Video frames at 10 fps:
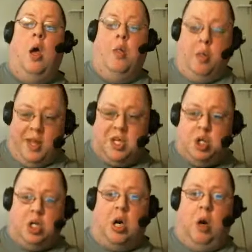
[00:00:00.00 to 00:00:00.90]
This
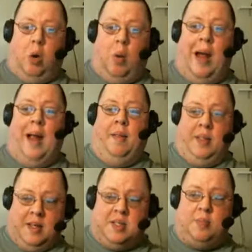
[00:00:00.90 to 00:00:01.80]
show
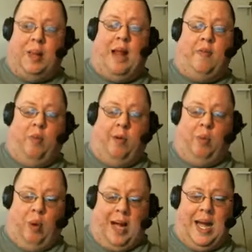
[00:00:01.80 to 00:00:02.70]
and this
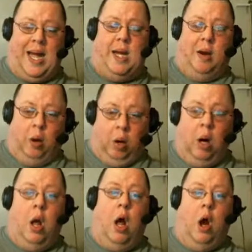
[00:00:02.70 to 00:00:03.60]
platform right here,
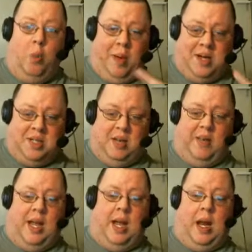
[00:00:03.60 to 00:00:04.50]

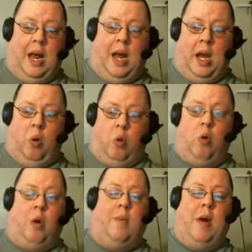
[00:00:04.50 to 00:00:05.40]
OPTV and
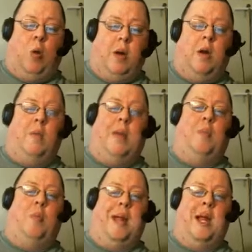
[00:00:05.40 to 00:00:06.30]
ordinary
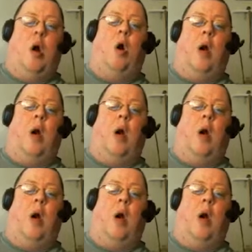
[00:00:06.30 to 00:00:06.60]
People Media